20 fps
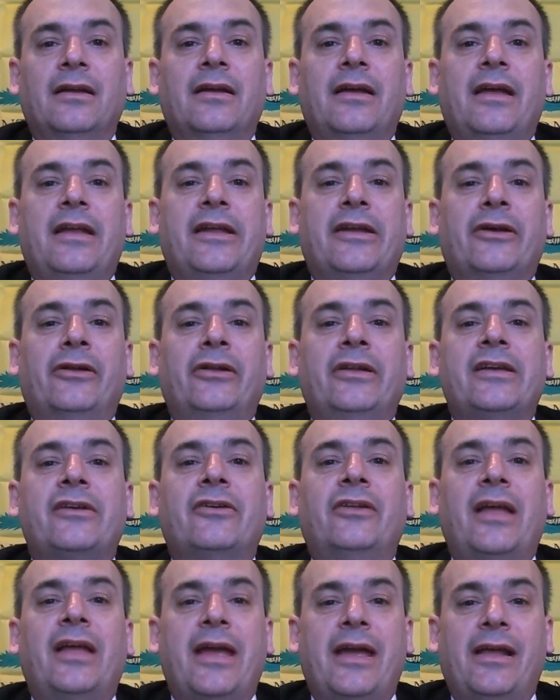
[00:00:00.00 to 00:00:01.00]
in
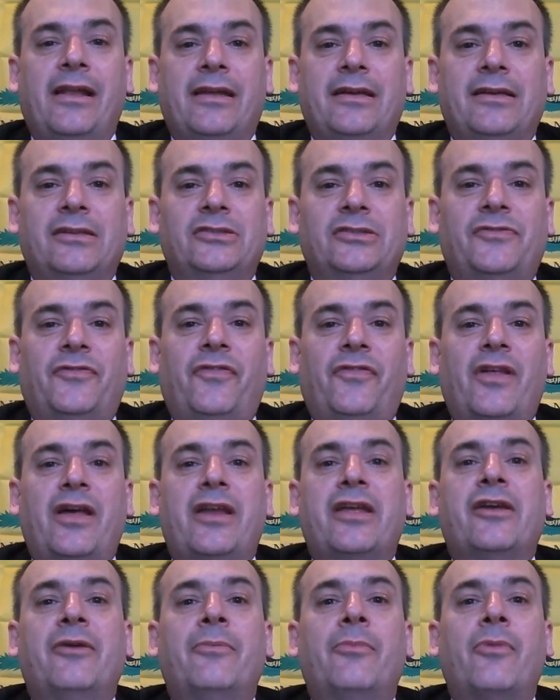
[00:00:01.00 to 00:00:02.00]
illegal aliens
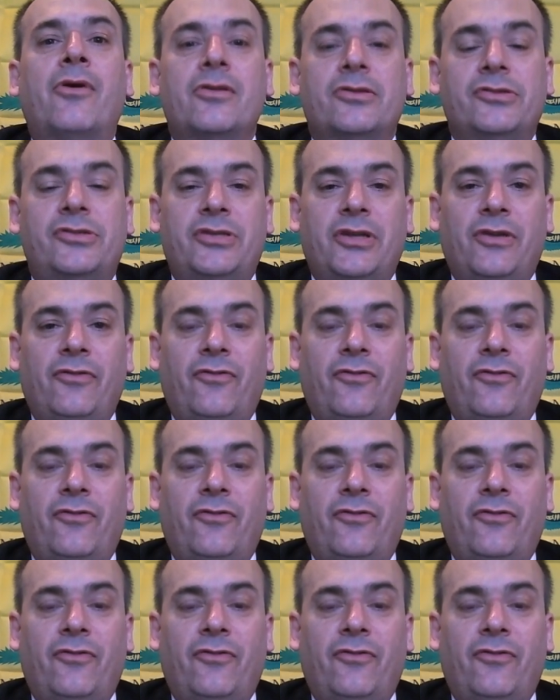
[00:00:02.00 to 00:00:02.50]
flooding emergency